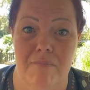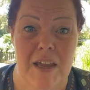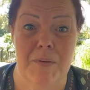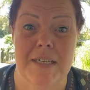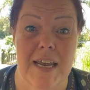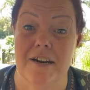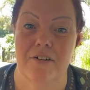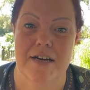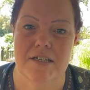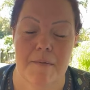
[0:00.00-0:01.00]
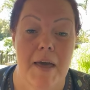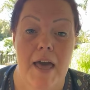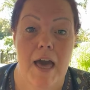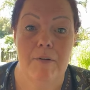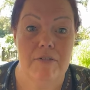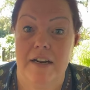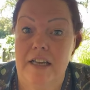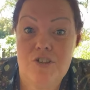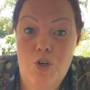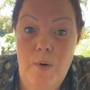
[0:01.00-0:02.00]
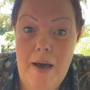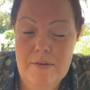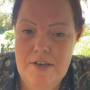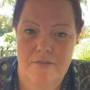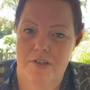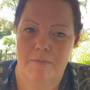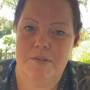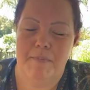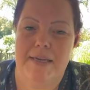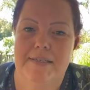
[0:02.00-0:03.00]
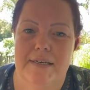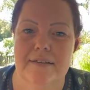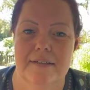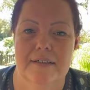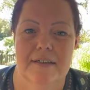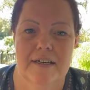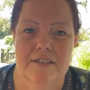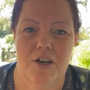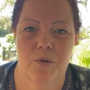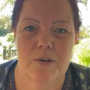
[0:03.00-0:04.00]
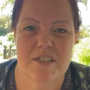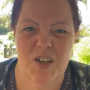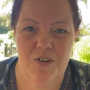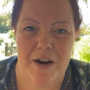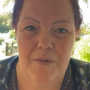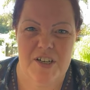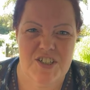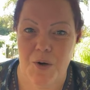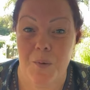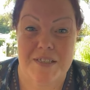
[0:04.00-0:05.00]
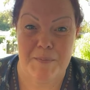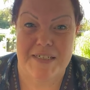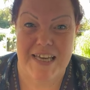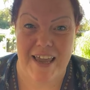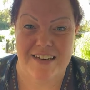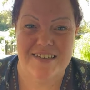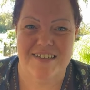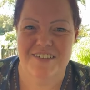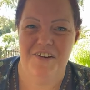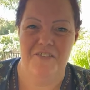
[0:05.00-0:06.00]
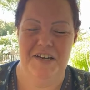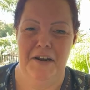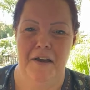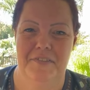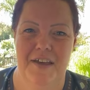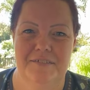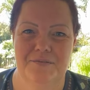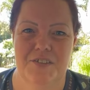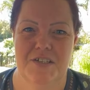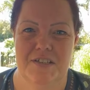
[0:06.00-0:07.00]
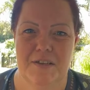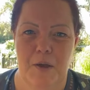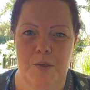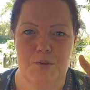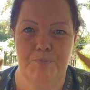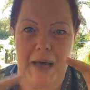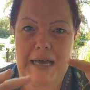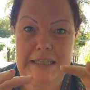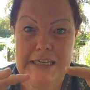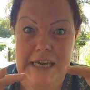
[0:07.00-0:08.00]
And we did have a great time. And we ran like 2 hours overtime. It was amazing. So isn't it great when you just don't want something to end? I really like that. This is a sparkling